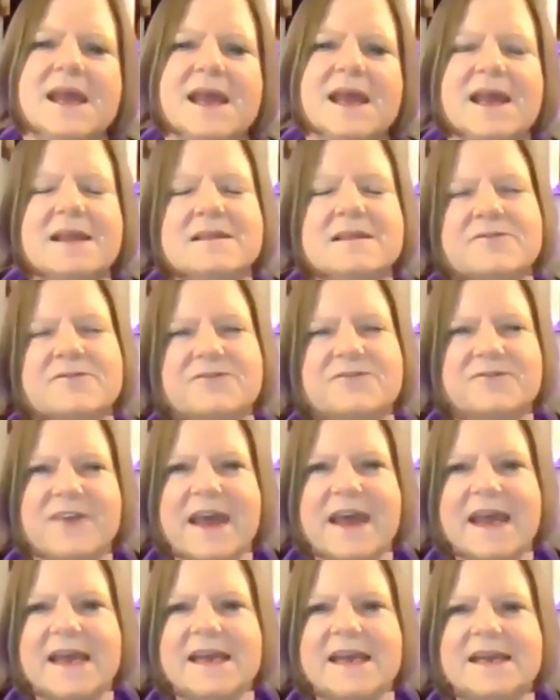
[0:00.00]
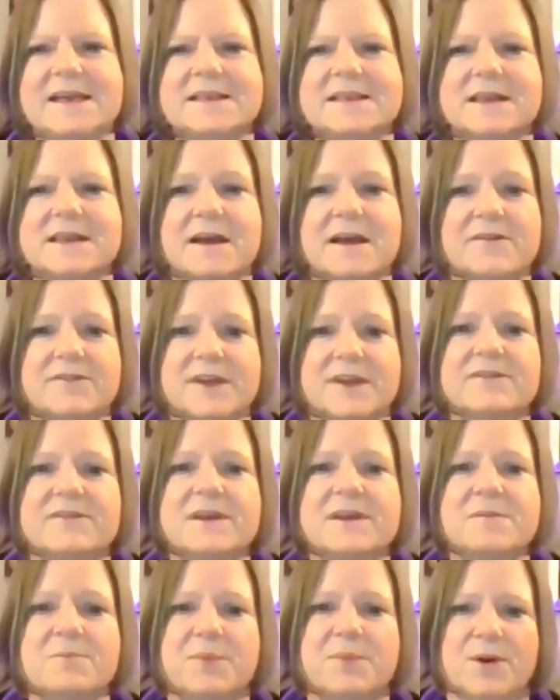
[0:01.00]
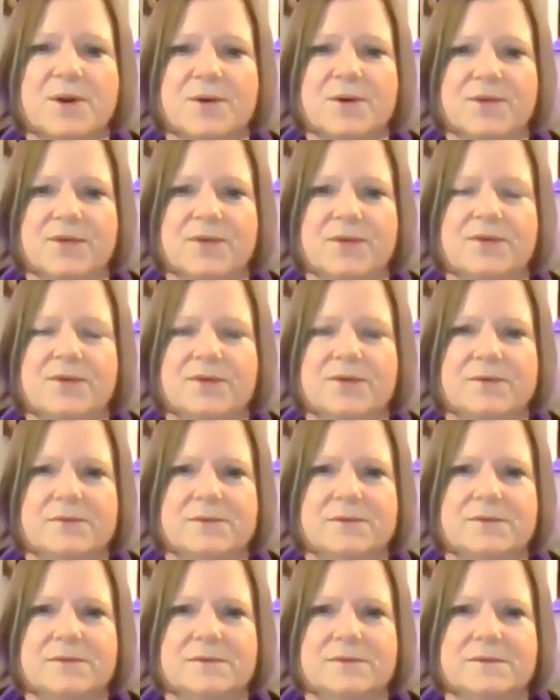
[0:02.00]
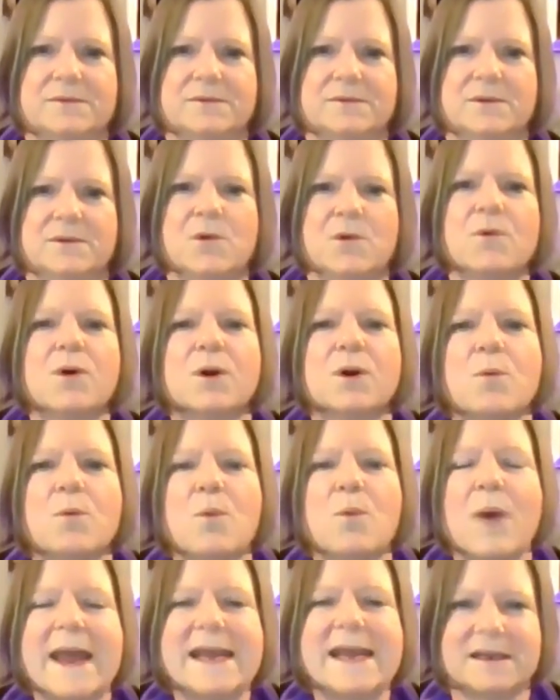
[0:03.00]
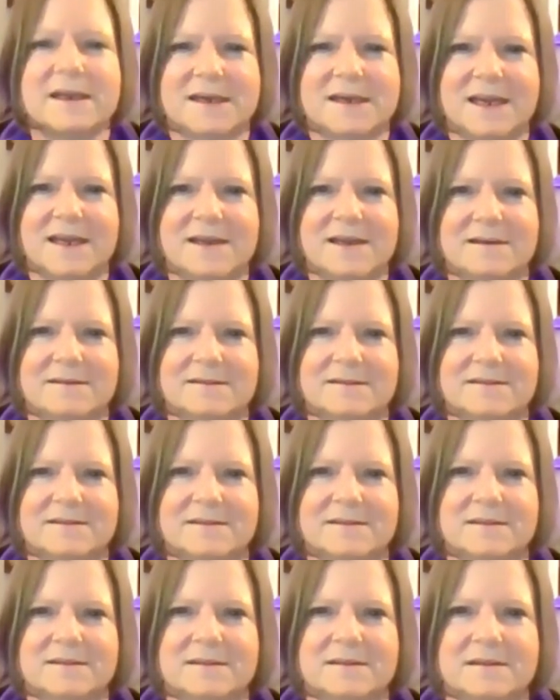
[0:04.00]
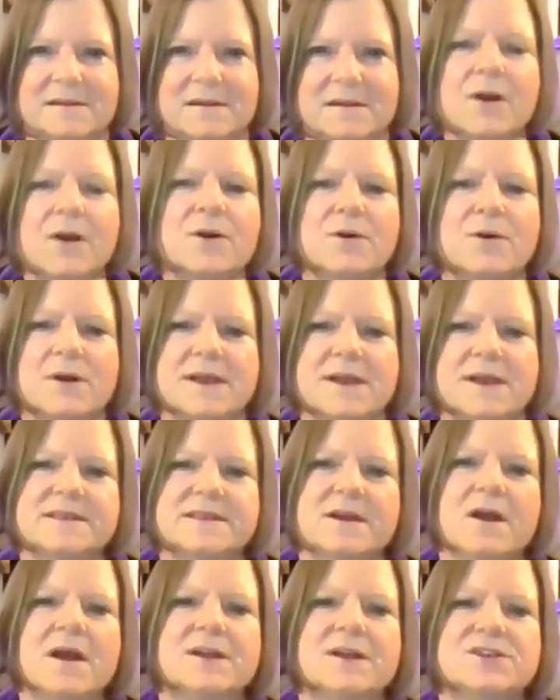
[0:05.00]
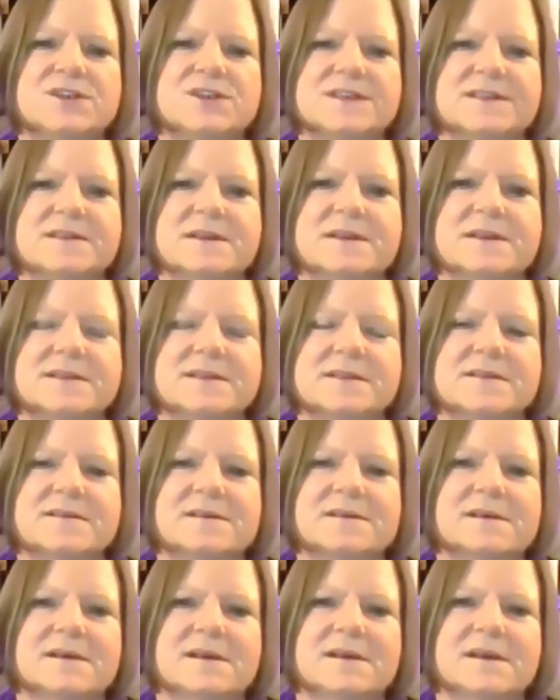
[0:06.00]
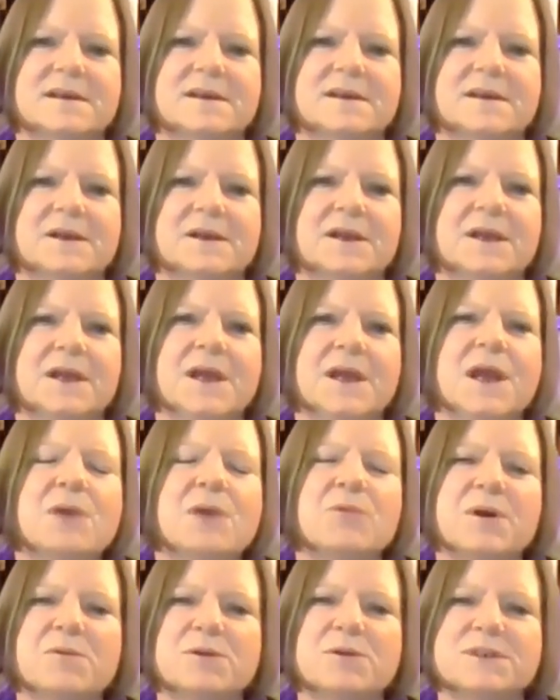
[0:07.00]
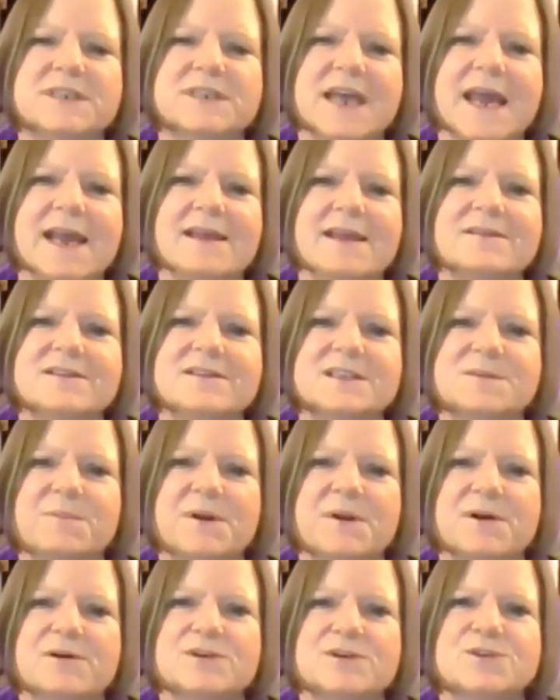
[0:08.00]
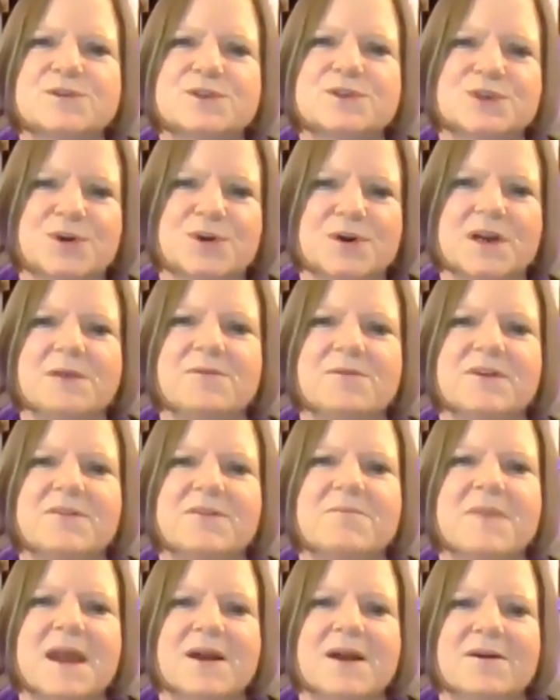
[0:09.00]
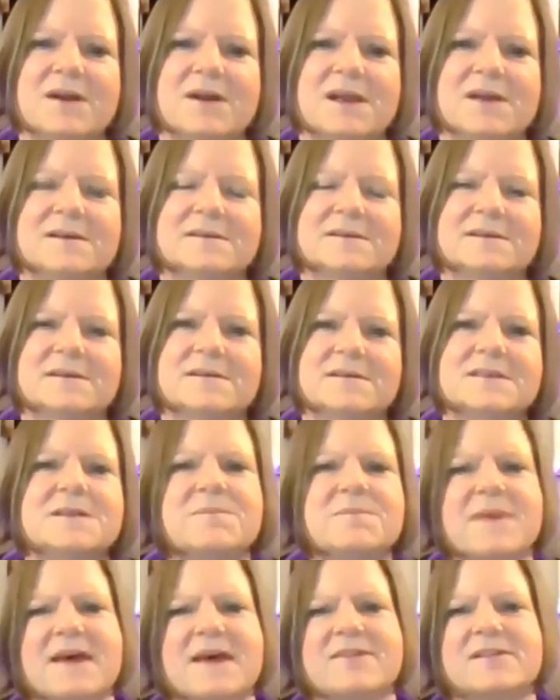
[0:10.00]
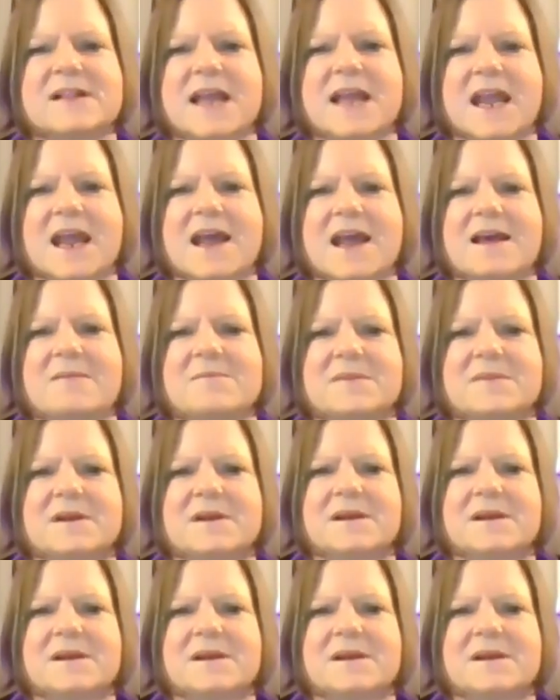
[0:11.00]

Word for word: In the phase of giving birth or awakening our Christ consciousness, we will take the spiritual journey with Mary to Bethlehem